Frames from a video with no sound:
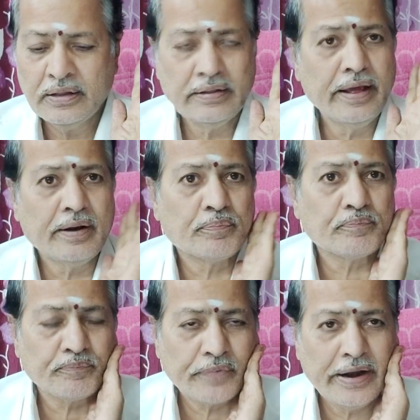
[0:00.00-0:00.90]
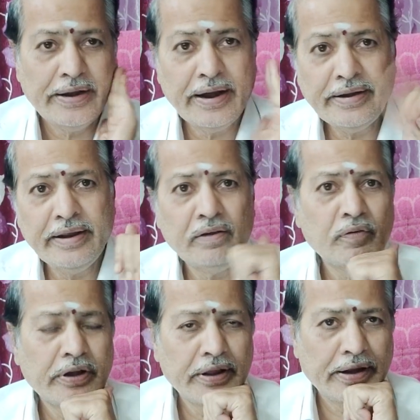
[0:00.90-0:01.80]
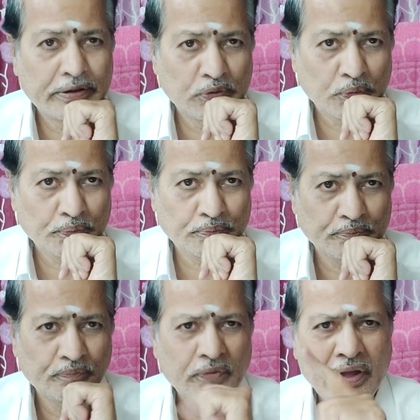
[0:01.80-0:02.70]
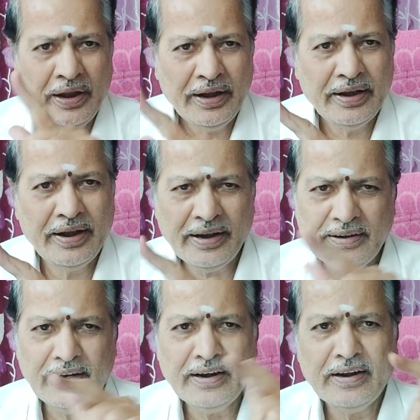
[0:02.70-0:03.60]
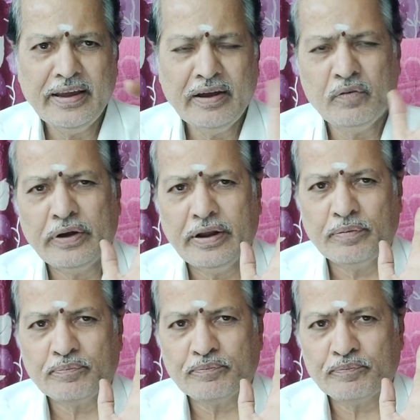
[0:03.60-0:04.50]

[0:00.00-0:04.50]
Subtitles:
Then debt equity ratio. Debt and equity